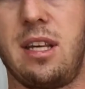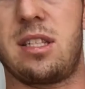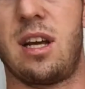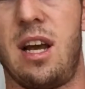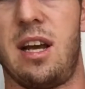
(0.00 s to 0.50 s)

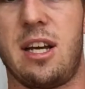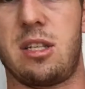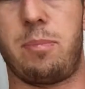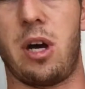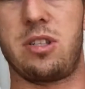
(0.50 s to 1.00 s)
this as
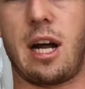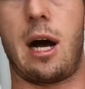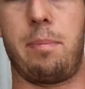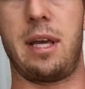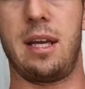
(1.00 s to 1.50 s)
opposed to
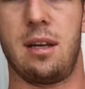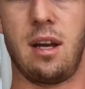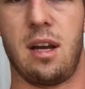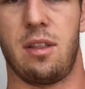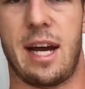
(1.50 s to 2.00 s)
up here.
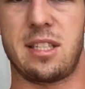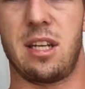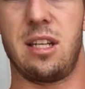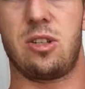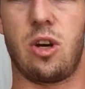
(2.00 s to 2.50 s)
That's
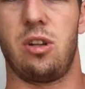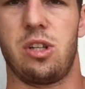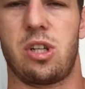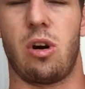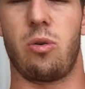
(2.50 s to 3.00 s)
an internally
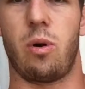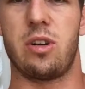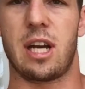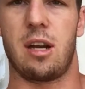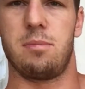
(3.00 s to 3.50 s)
shoulder
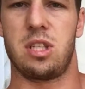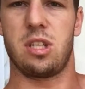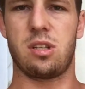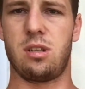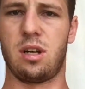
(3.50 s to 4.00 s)
rotated
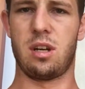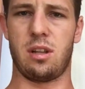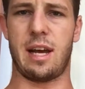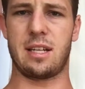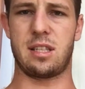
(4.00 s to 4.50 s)
position.
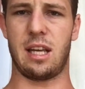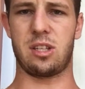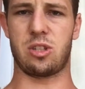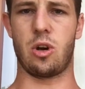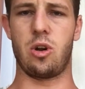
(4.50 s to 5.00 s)
That's
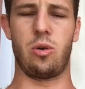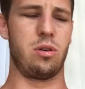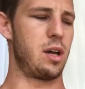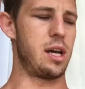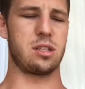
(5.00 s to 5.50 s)
external
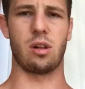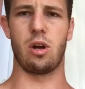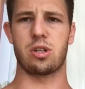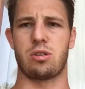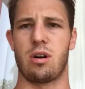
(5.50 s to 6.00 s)
and it's a
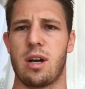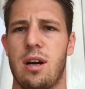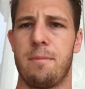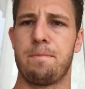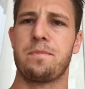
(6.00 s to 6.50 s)
lot stronger.
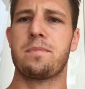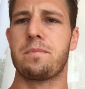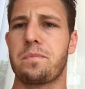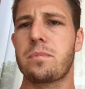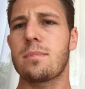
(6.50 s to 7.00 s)

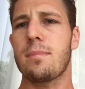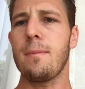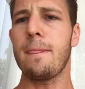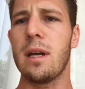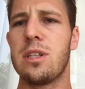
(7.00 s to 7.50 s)

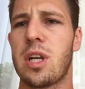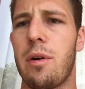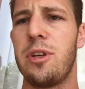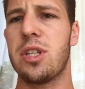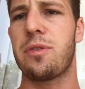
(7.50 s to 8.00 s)
So
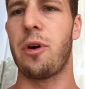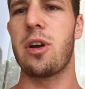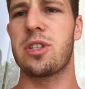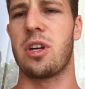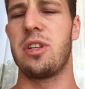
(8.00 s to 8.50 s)
if you just
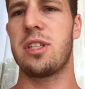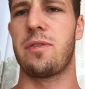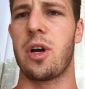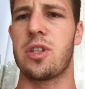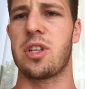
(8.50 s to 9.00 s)
focus on this,
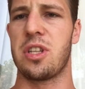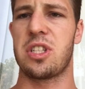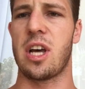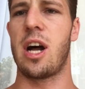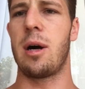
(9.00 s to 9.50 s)
focus on the
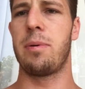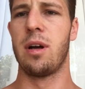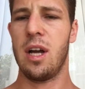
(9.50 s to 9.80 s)
setup,